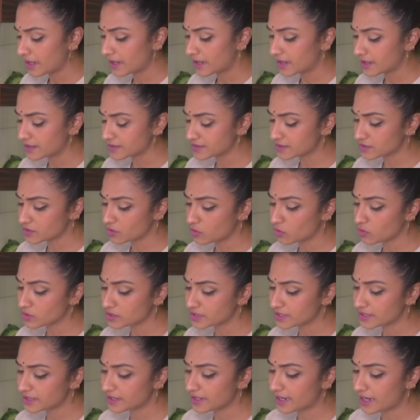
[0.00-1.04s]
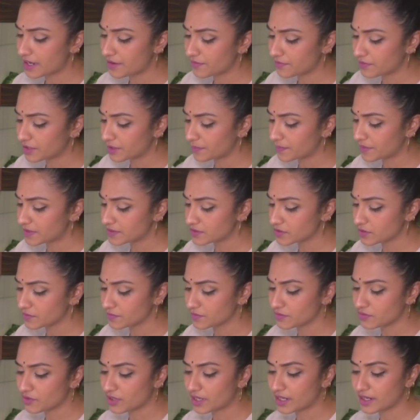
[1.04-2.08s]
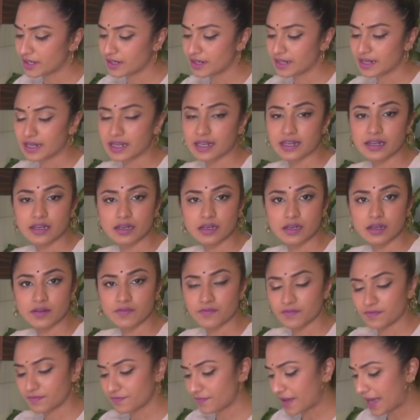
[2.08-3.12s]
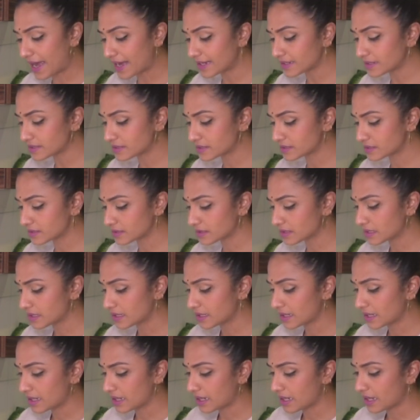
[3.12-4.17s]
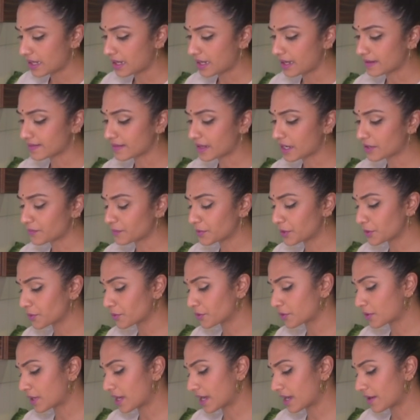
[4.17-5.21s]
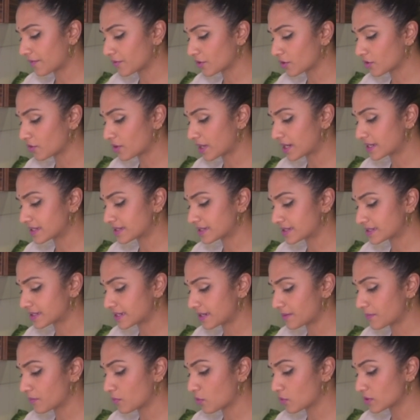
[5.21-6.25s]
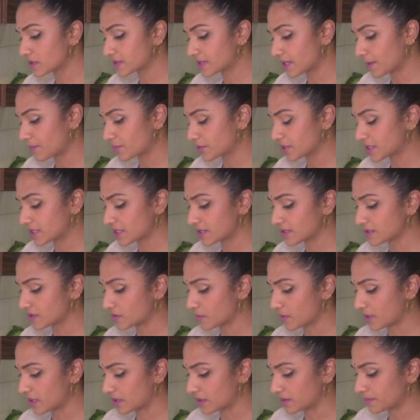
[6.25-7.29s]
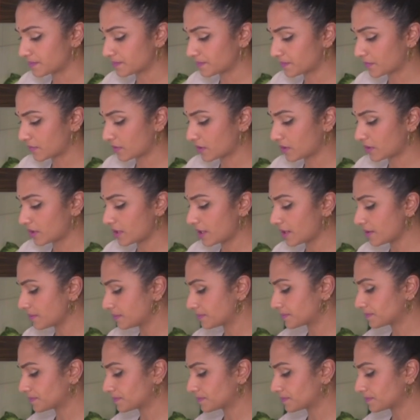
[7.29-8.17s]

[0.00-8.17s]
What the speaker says: is coating every piece of grain in fat, and that way you're going to have your rice stay more separate as well. Okay?